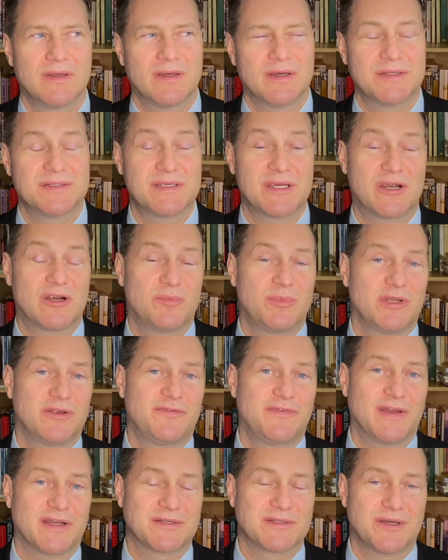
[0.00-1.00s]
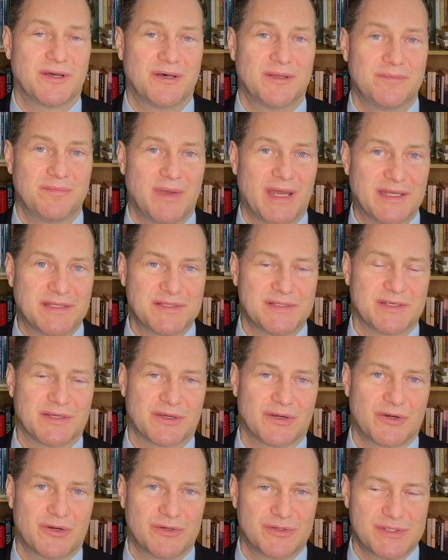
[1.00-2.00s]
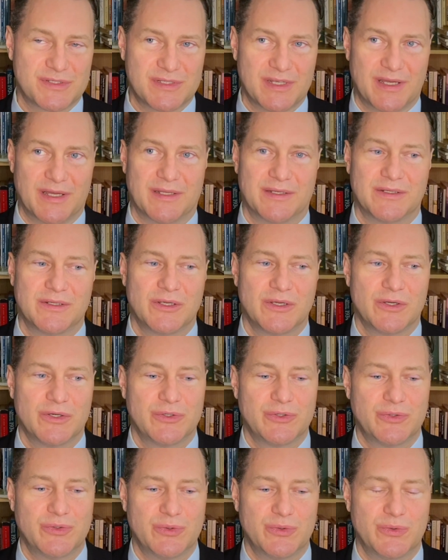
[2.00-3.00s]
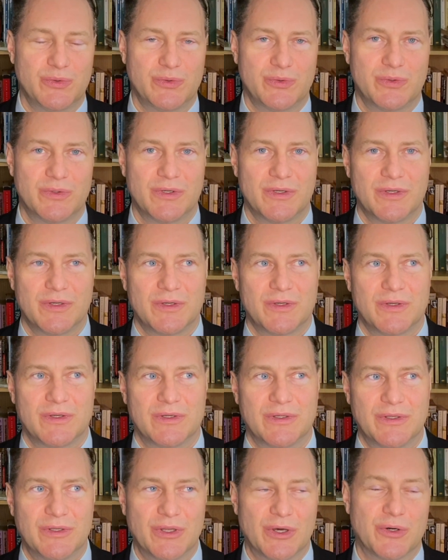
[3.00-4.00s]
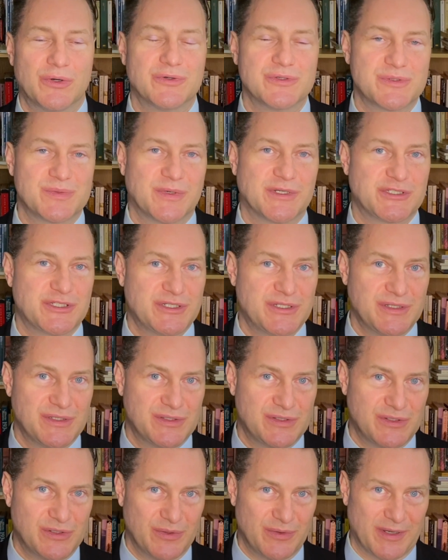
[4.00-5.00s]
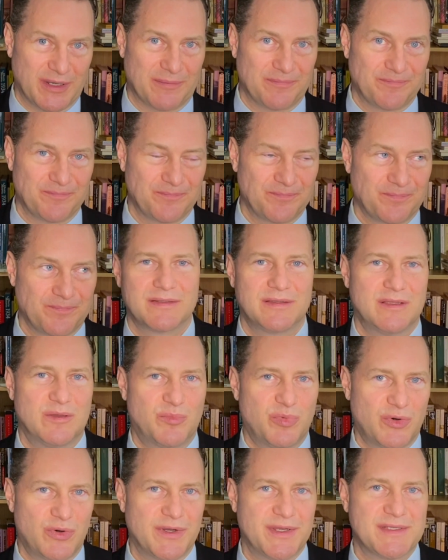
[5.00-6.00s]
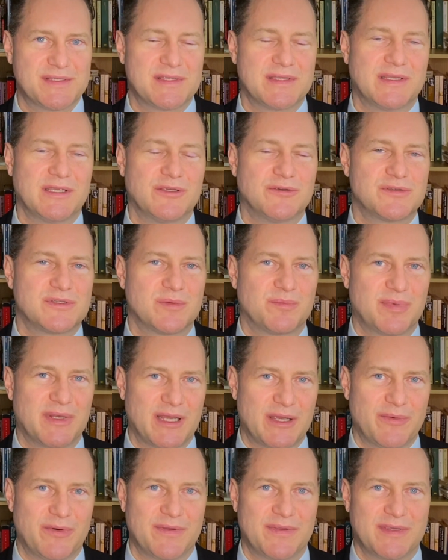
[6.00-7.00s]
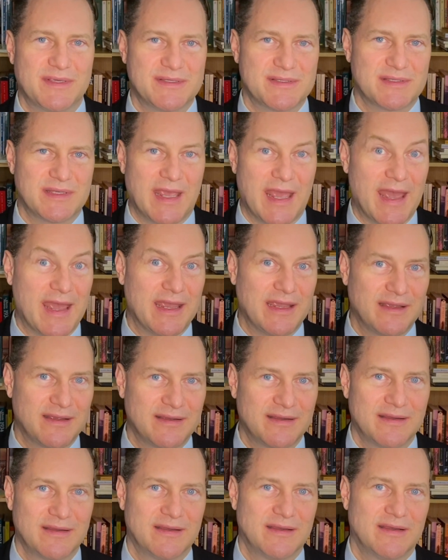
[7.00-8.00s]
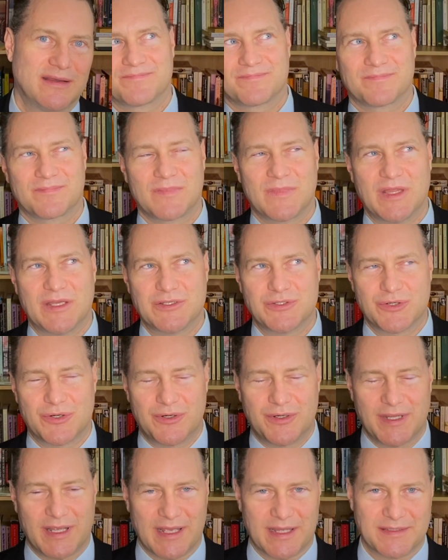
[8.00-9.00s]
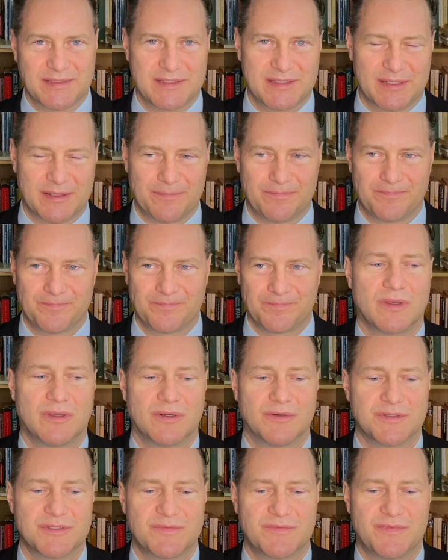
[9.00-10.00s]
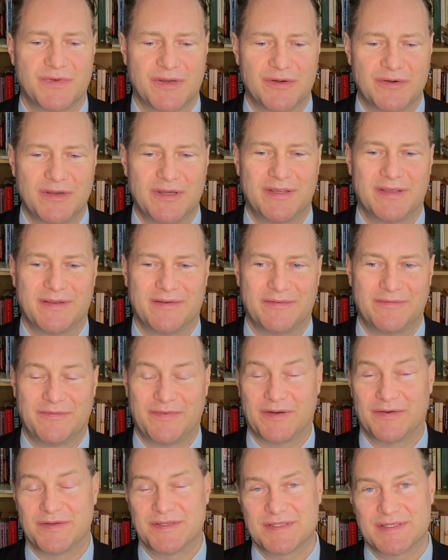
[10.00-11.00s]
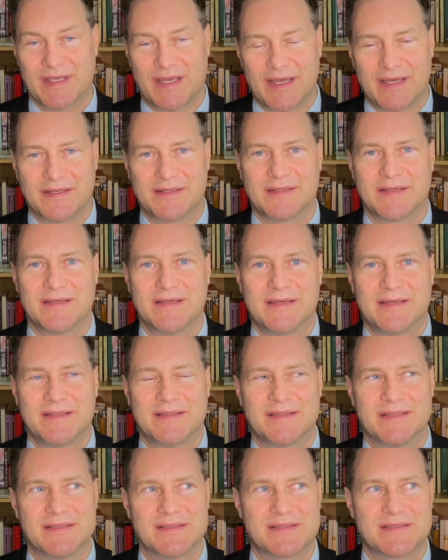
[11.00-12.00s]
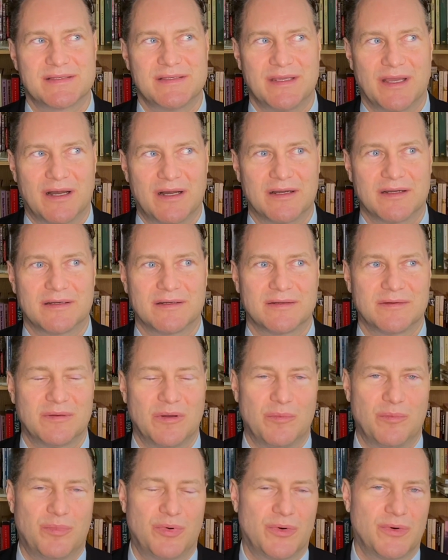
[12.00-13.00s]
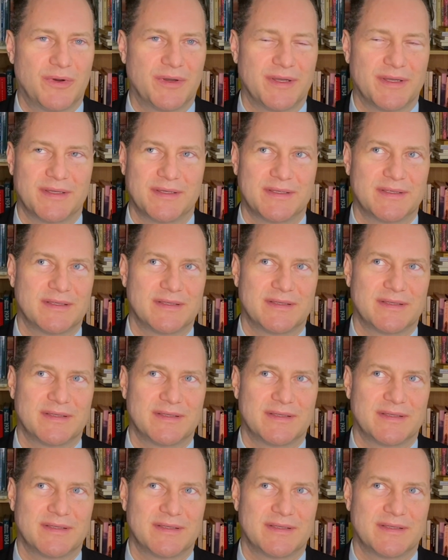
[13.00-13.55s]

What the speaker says: terrible effect on Mansik, her son, who knows what she's doing. The boys that he used to play with, his gang, they turn against him. It's very, very sad. This young boy,